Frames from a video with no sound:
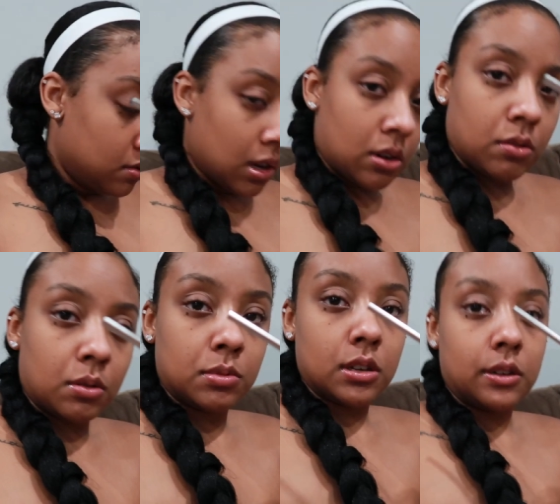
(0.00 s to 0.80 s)
I don't know what
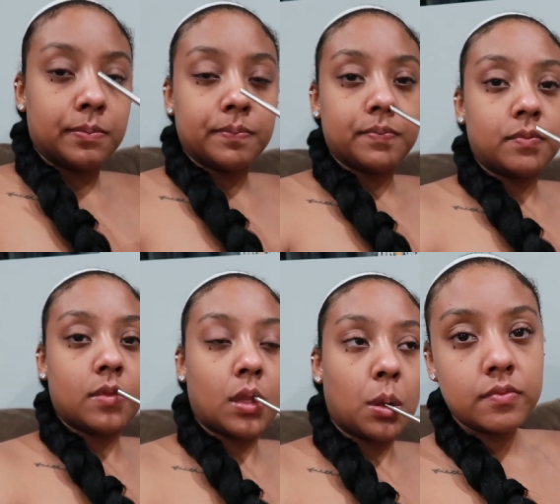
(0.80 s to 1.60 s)
I'm saying.
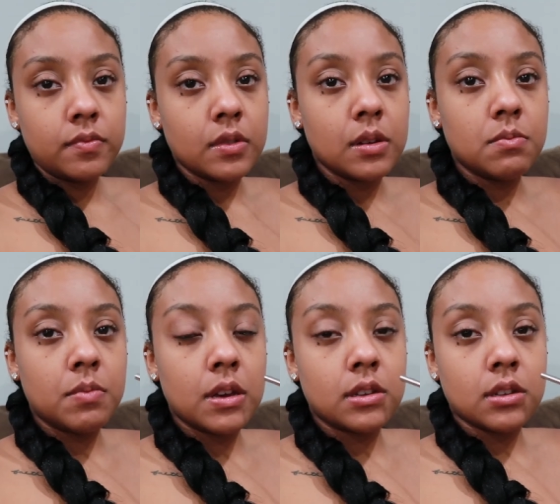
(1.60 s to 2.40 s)

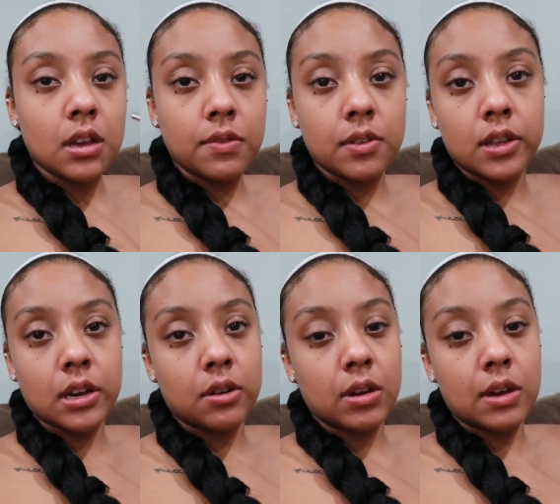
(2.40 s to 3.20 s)
Basically, I feel
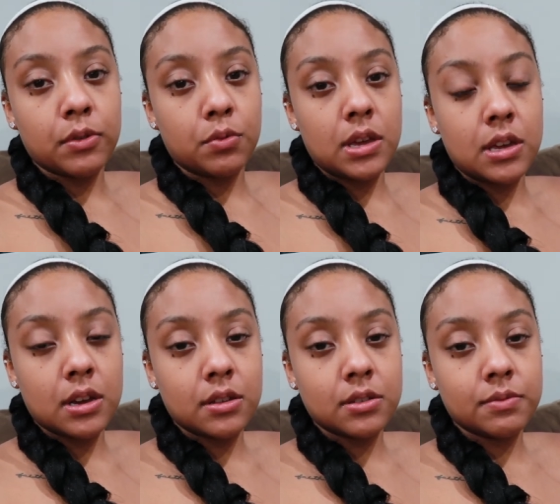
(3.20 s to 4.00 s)
like I don't have a
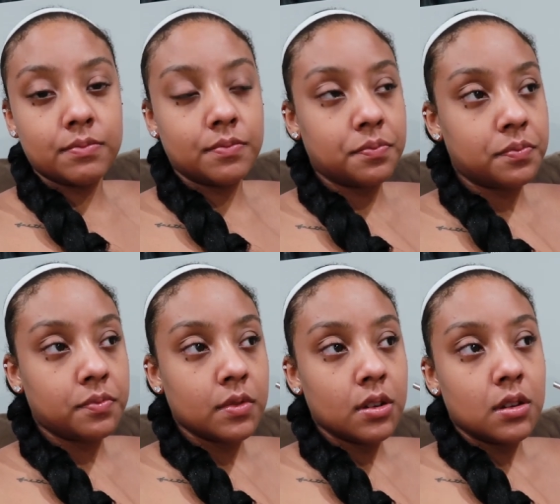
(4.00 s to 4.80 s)
weekend.
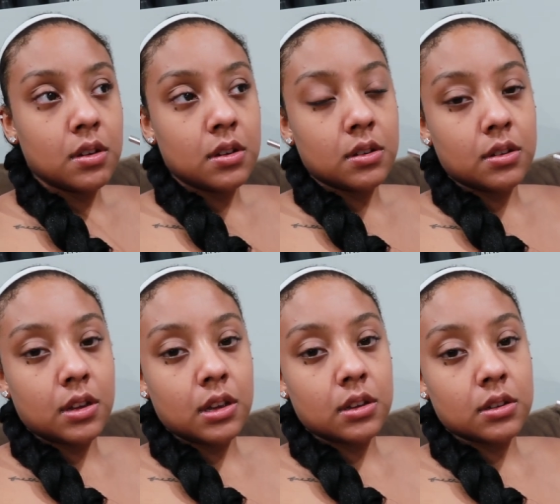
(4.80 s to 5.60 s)

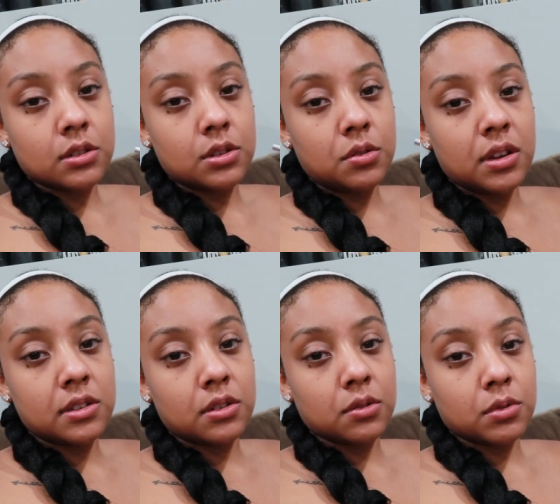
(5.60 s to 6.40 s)
Like 2 days
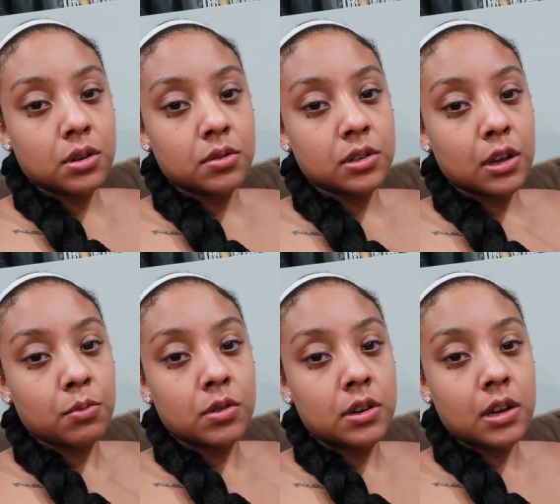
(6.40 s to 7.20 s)
in a row is like
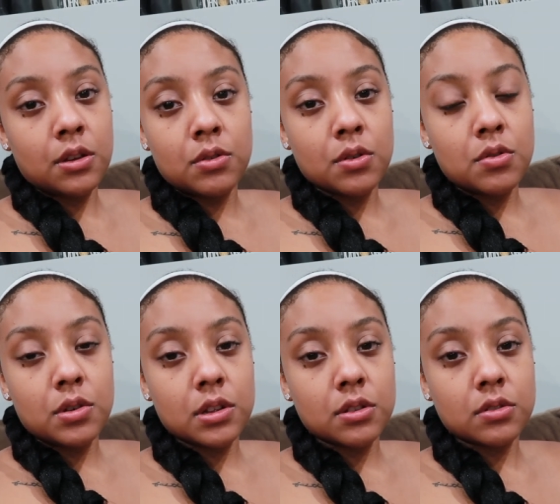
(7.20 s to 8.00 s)
one day you know you
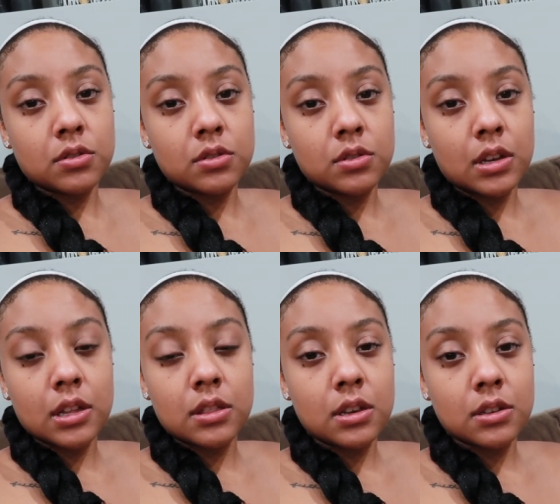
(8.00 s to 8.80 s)
can
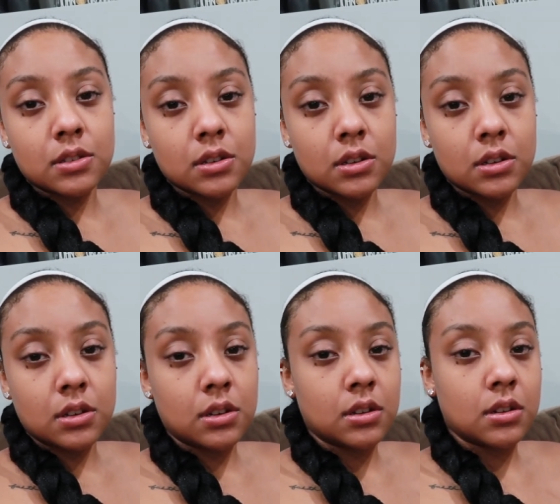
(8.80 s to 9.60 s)
get things
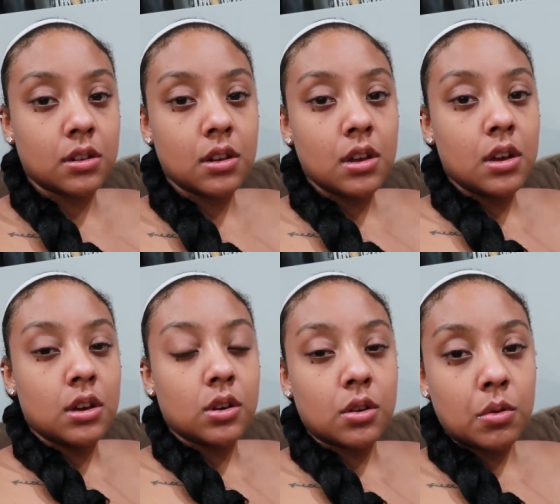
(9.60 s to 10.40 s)
done and
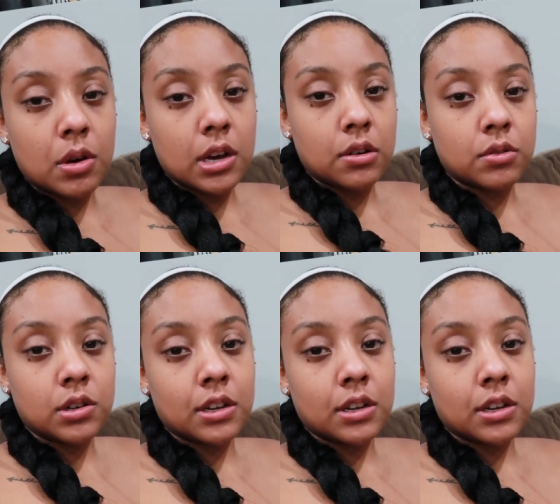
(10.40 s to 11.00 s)
go out